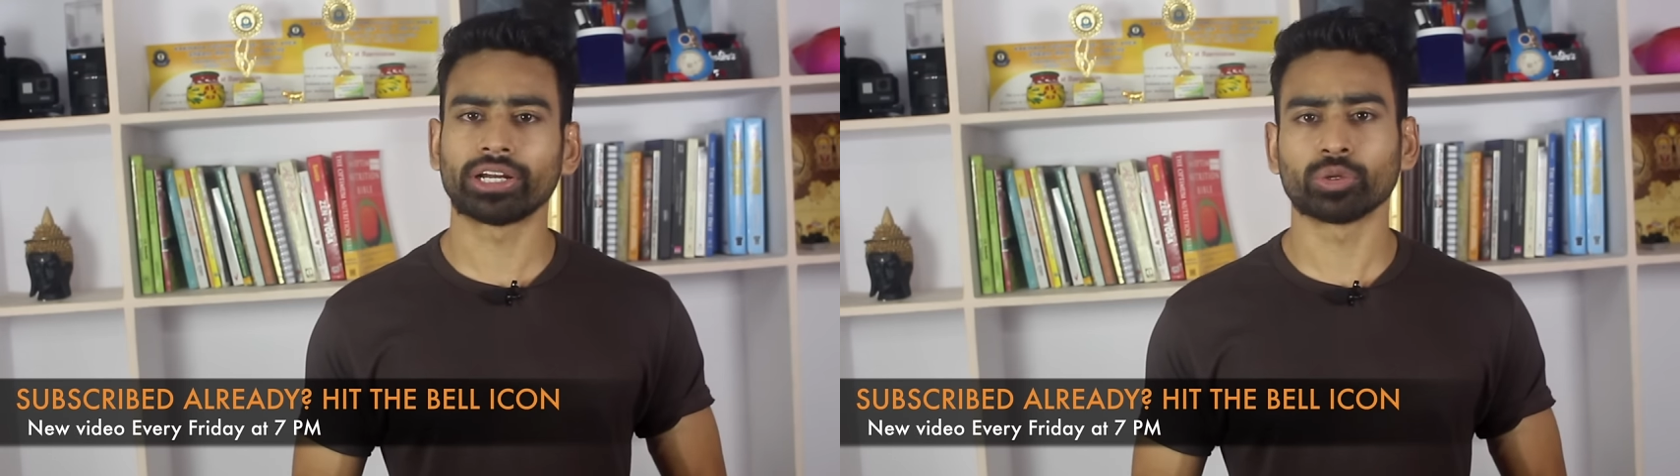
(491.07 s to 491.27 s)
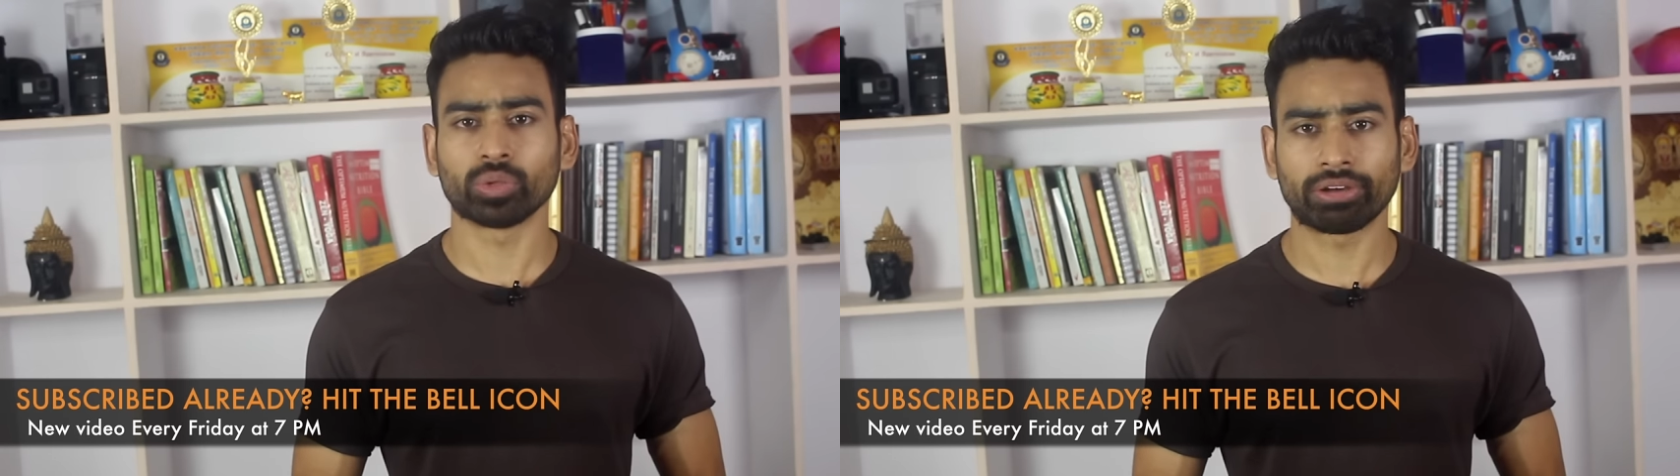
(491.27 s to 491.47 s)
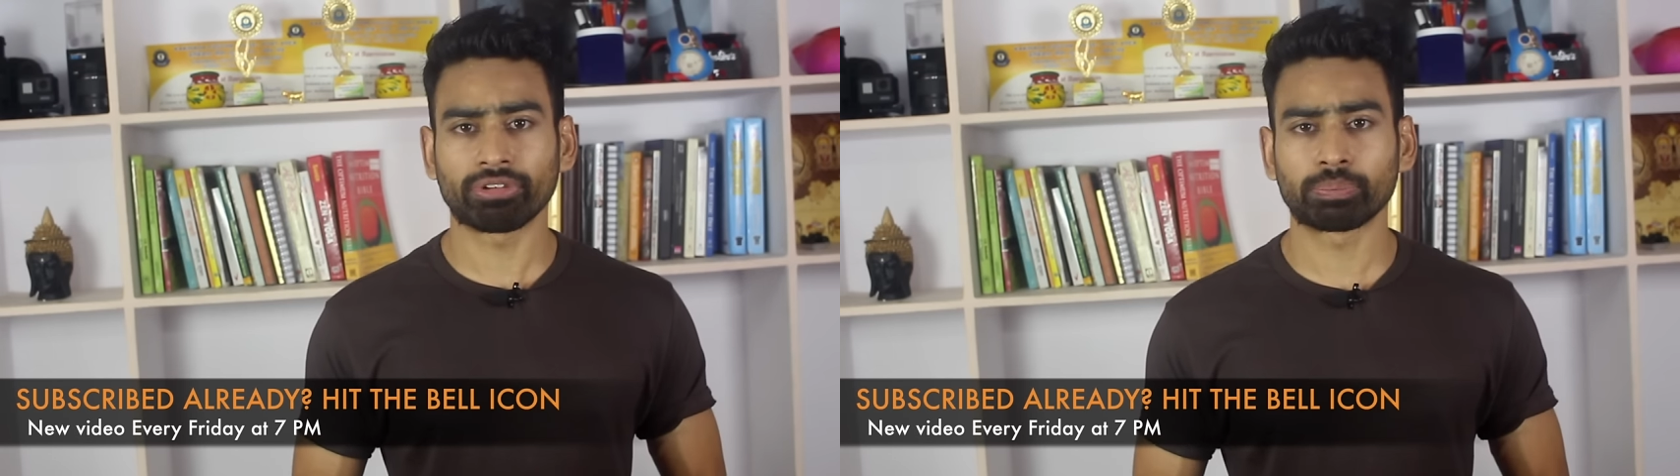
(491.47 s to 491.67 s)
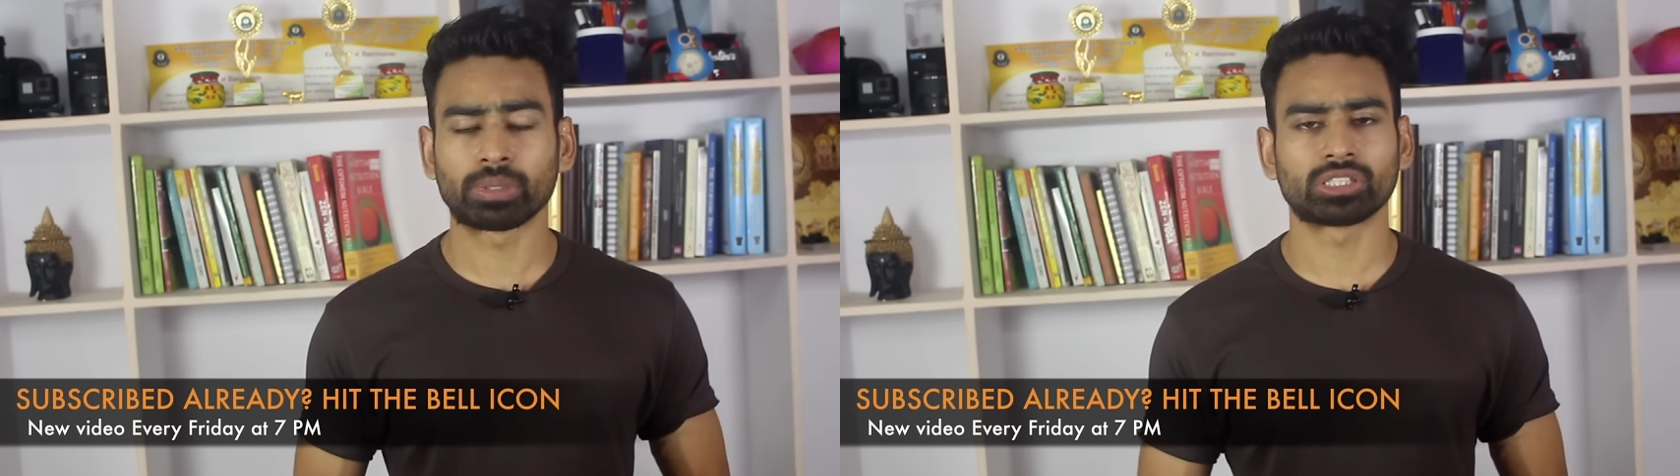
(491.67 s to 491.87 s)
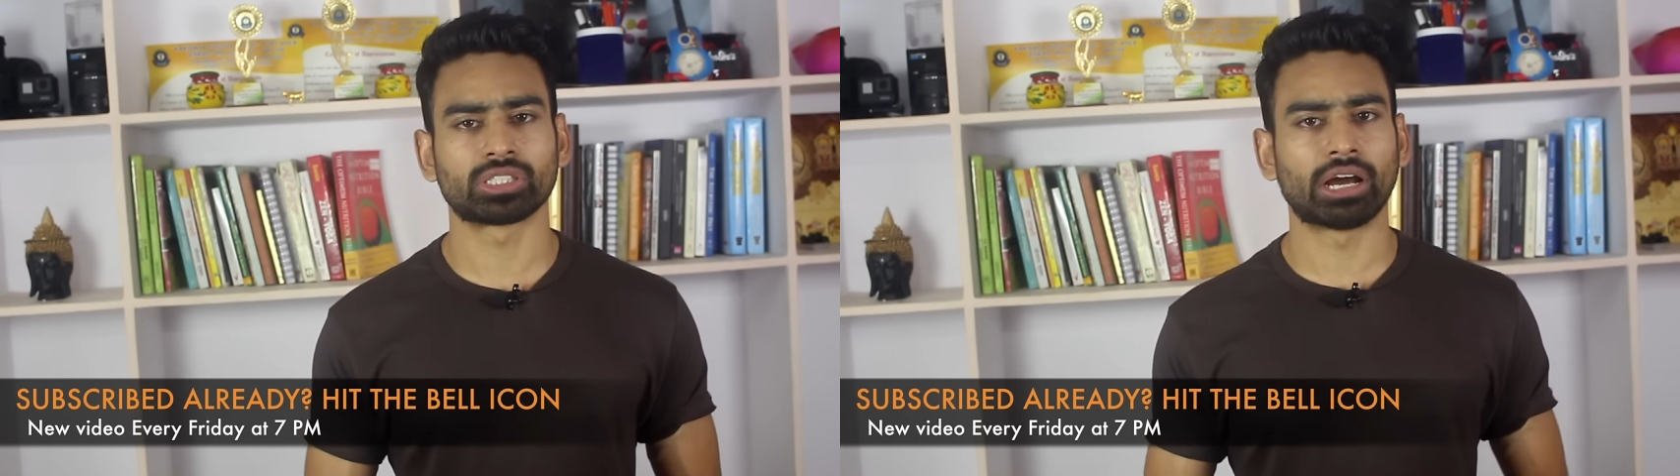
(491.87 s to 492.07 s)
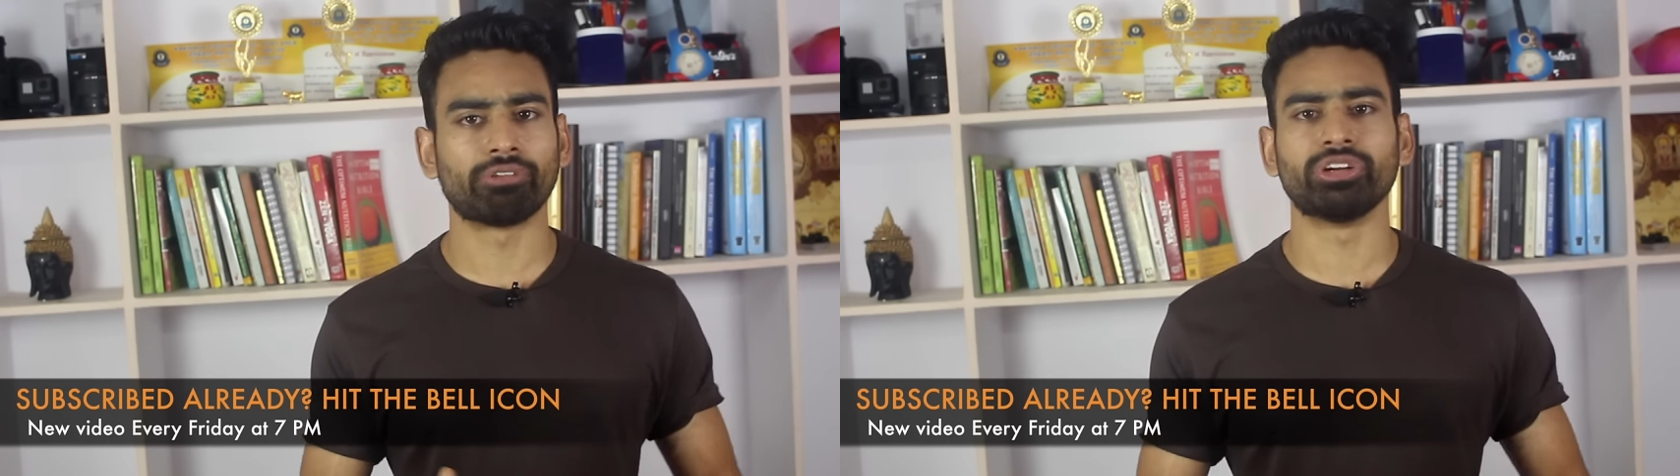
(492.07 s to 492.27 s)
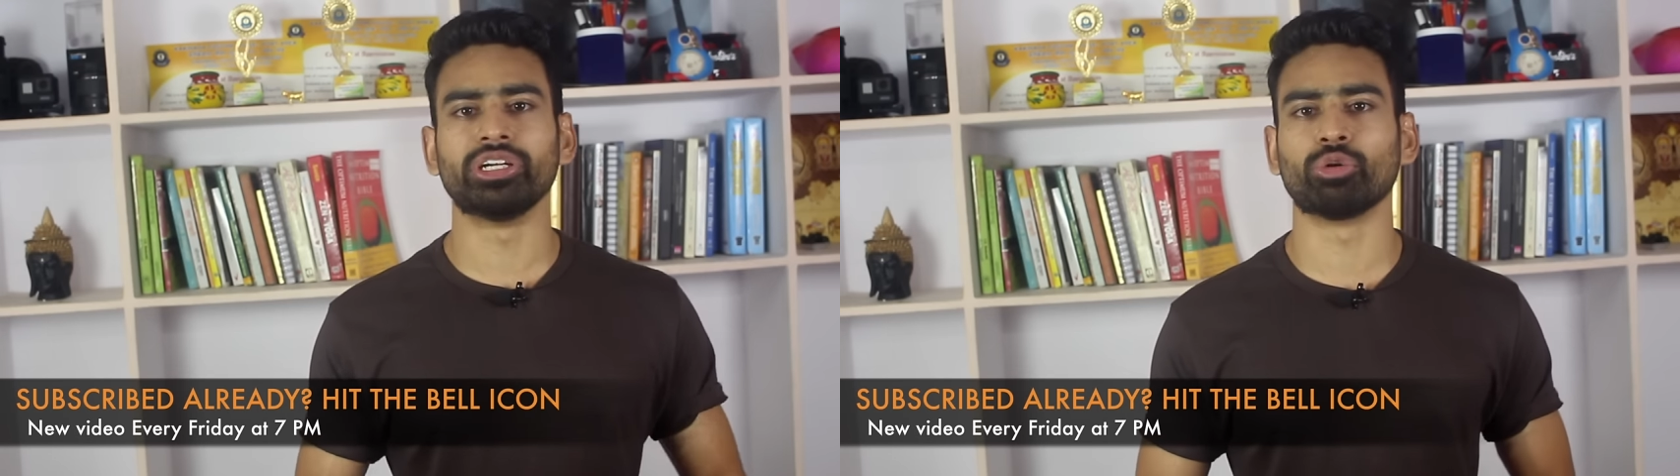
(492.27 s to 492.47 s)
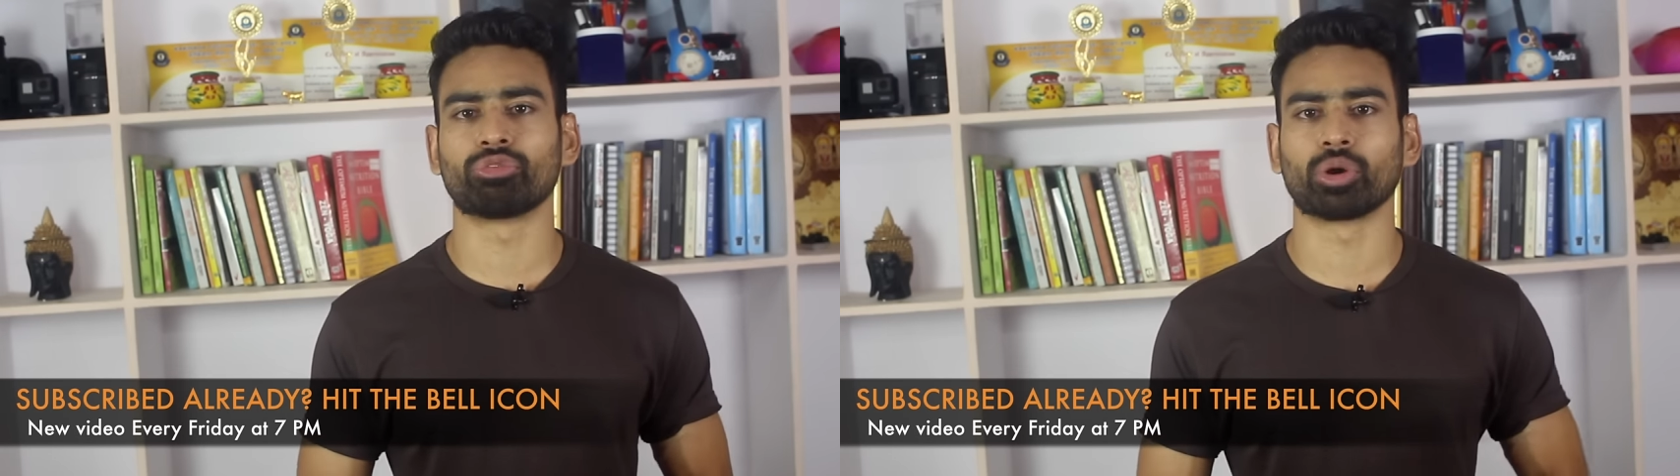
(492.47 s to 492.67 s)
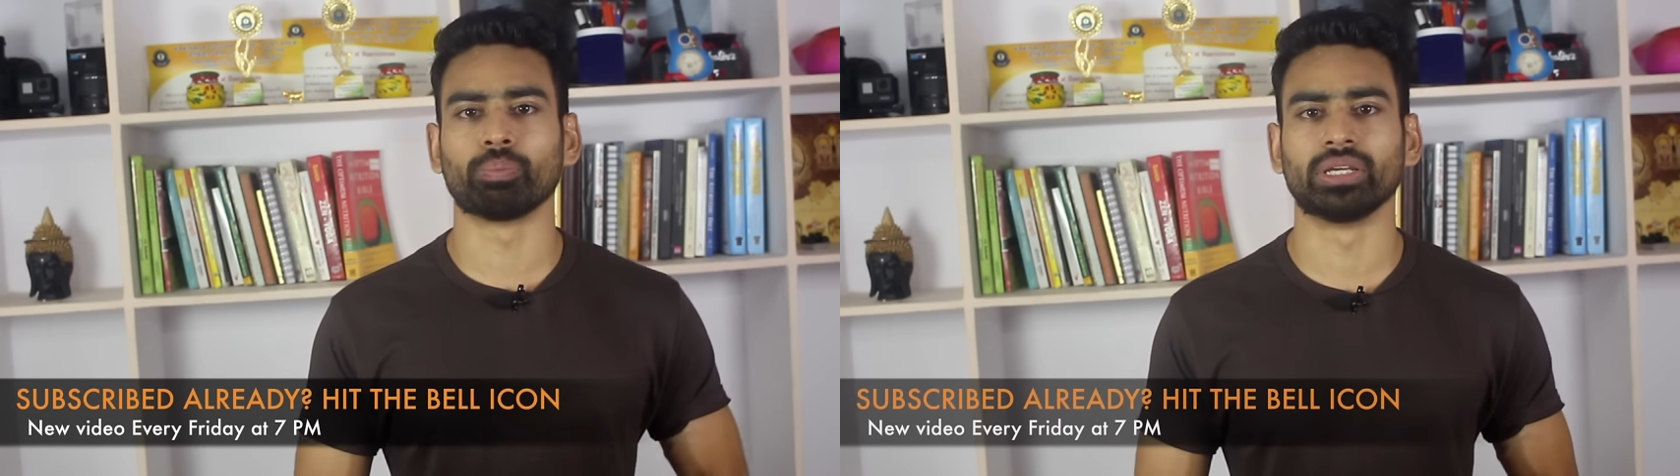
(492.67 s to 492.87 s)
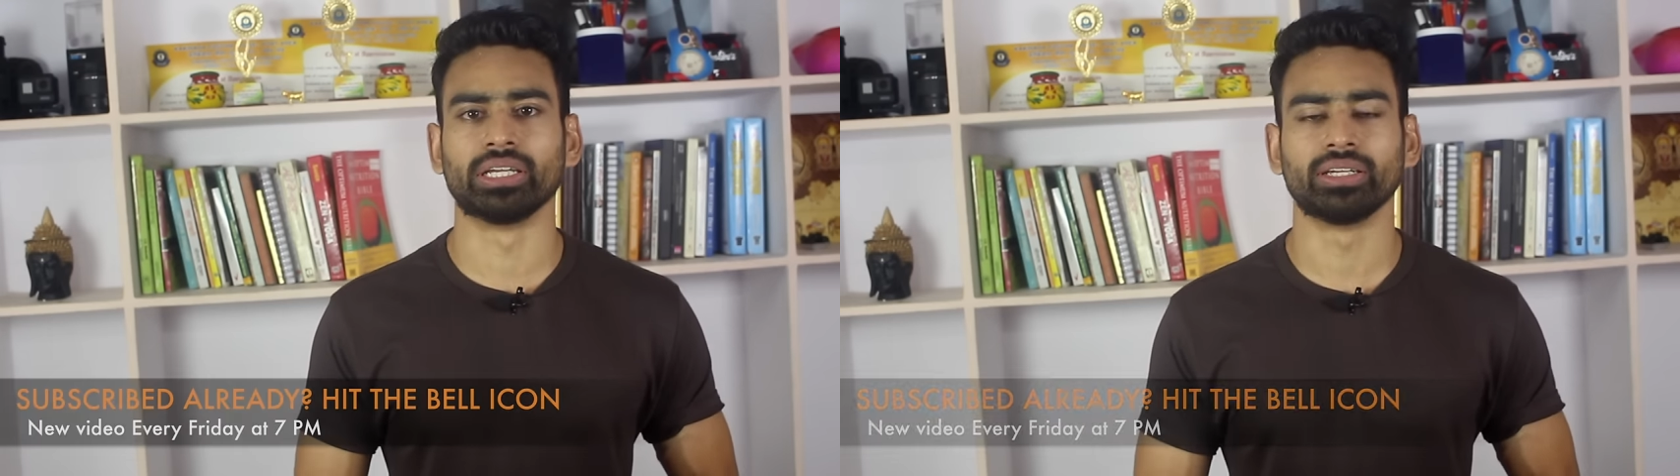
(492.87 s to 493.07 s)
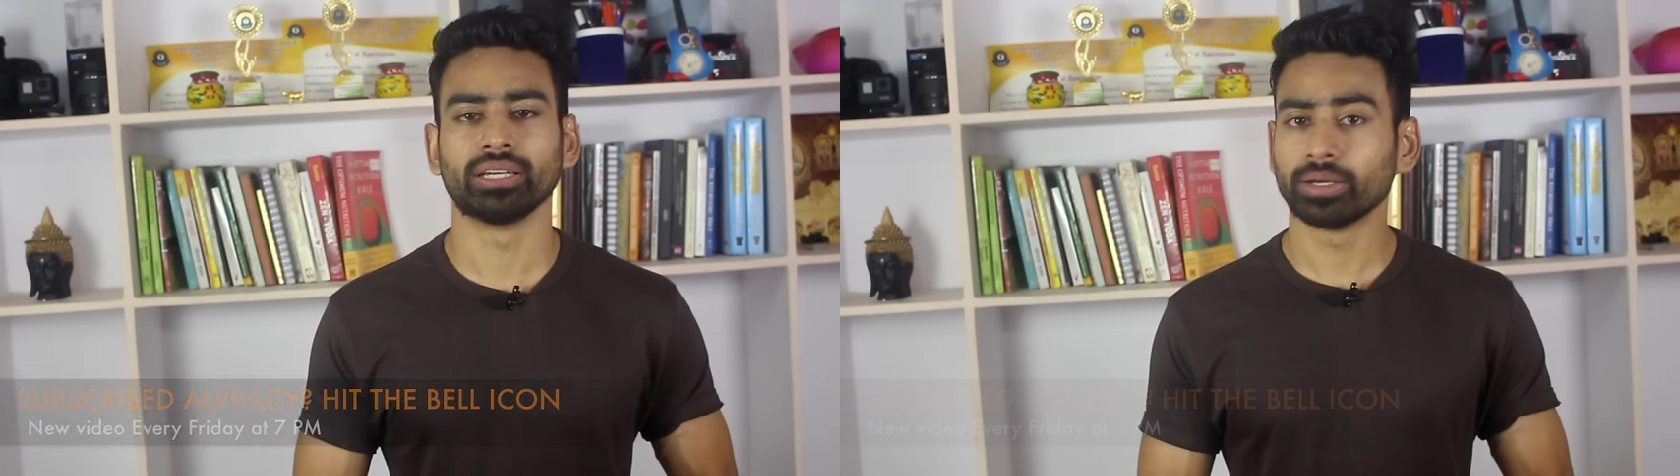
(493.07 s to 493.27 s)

that you never miss a video from me.